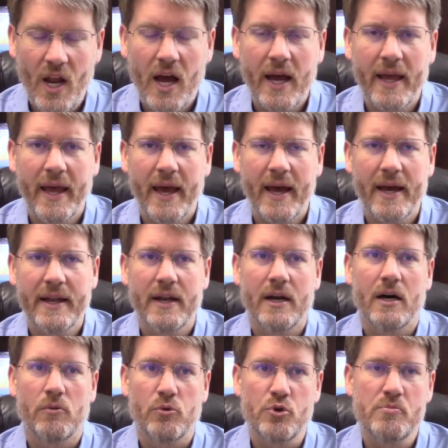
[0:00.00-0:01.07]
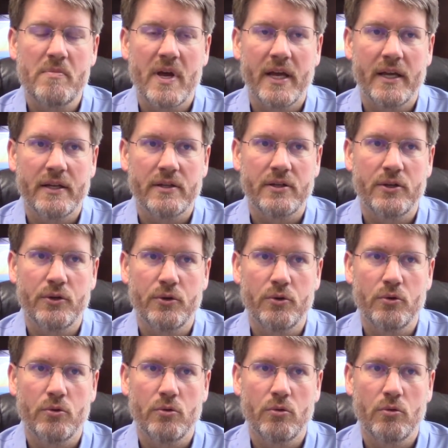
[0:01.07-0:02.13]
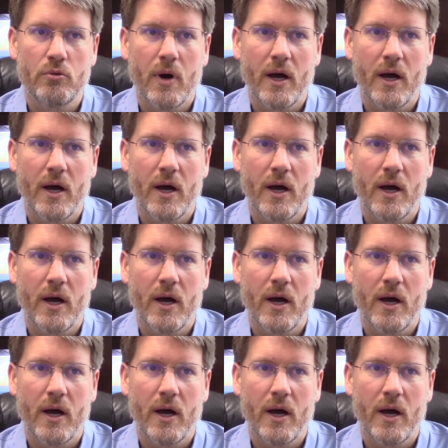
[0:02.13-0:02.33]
I had a roommate who